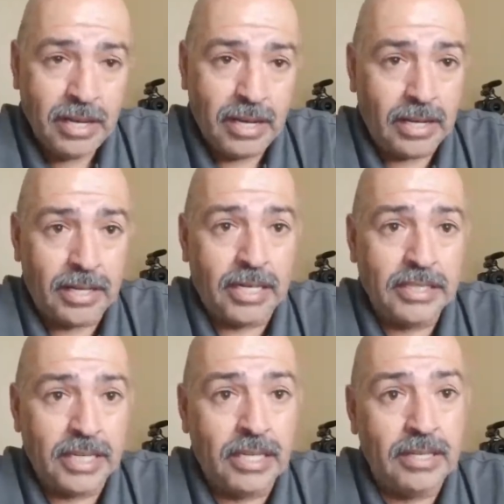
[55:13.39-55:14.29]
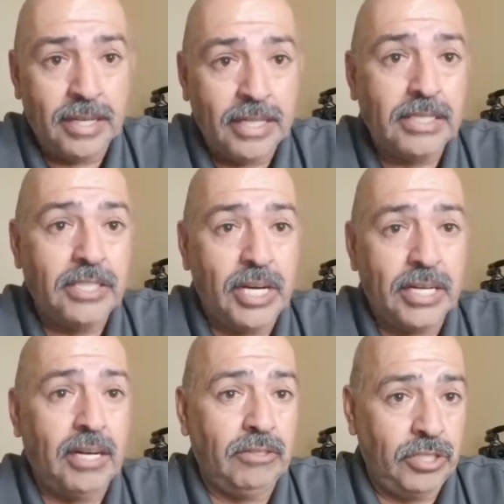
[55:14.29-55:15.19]
and I said, let's check
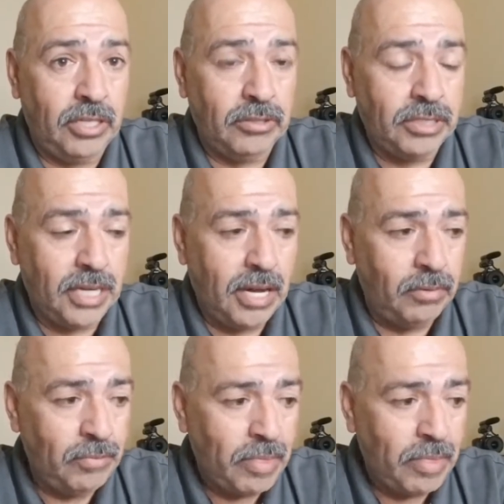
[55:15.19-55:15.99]
out Jungle Scout.